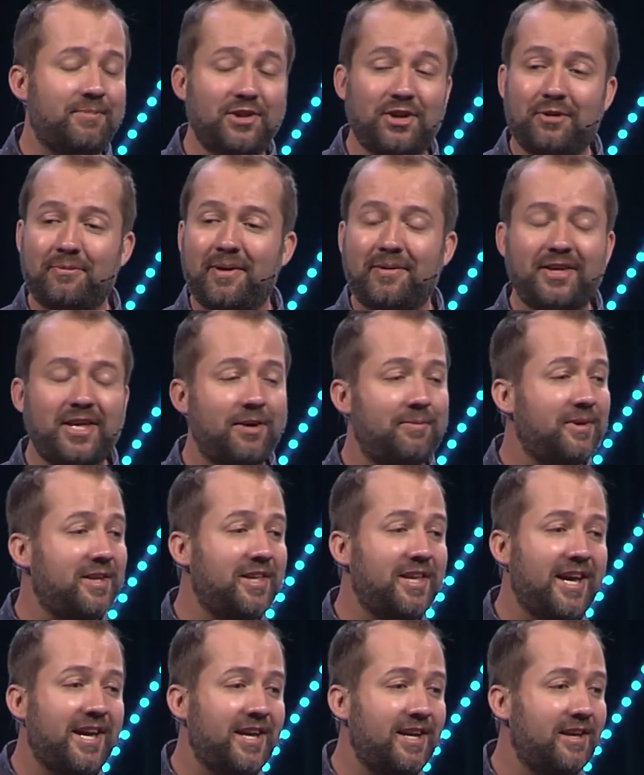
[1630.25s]
But there may come a
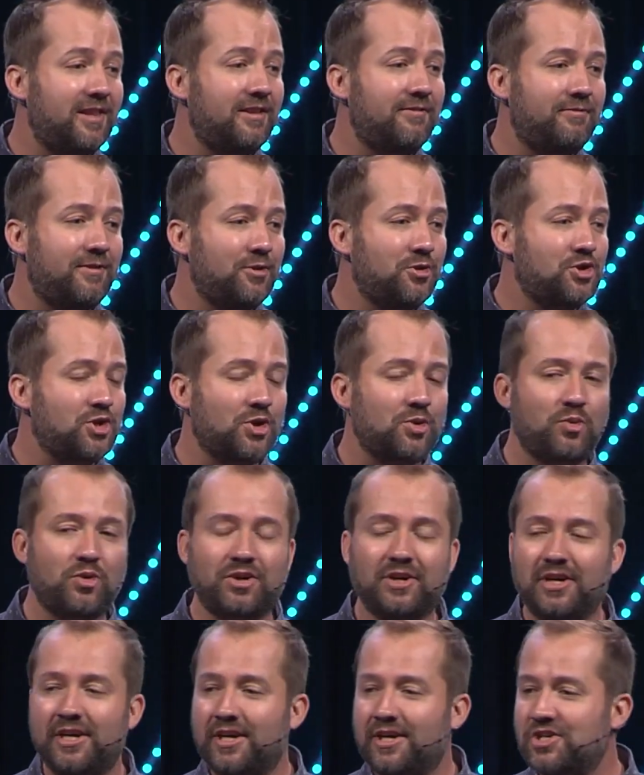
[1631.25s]
day in the future
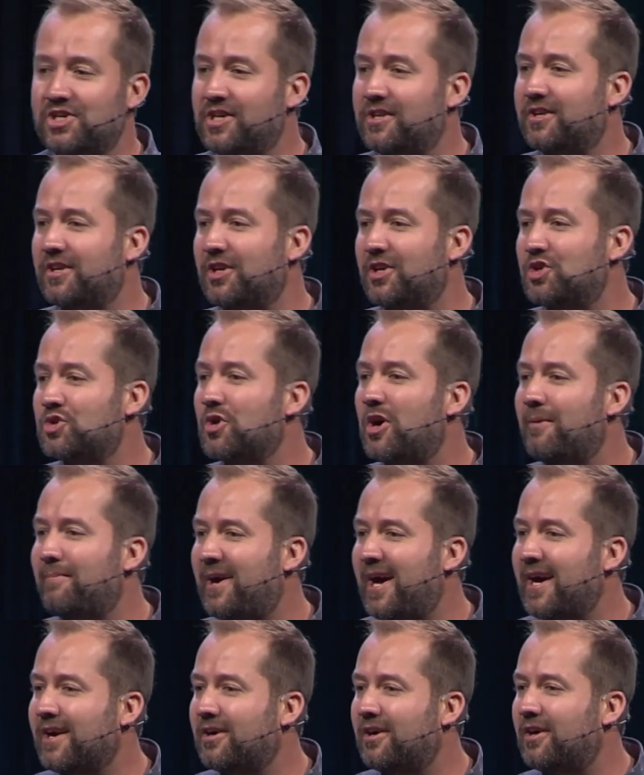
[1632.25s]
where she's going to draw
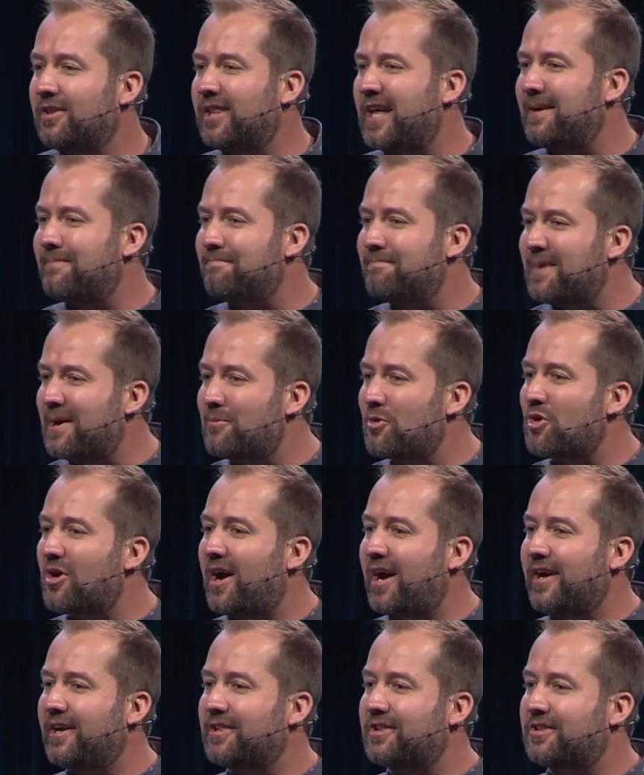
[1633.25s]
back on that
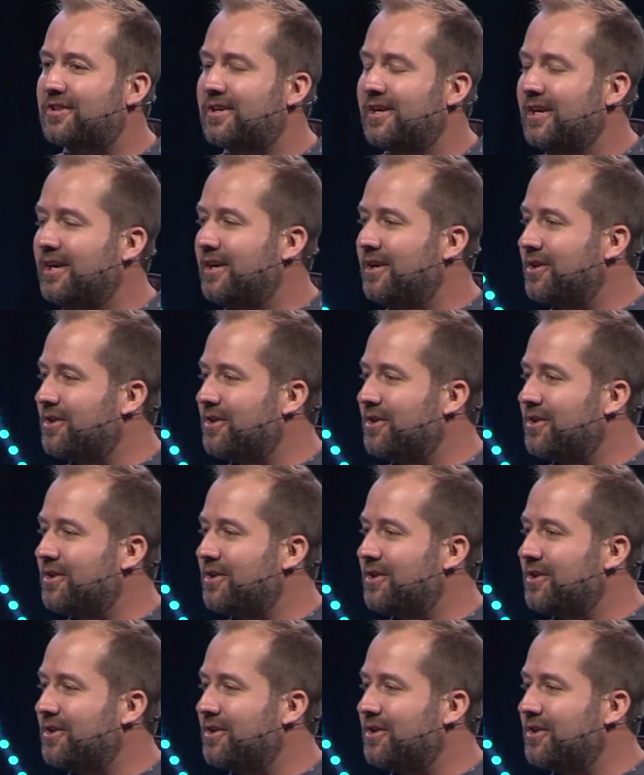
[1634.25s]
memorized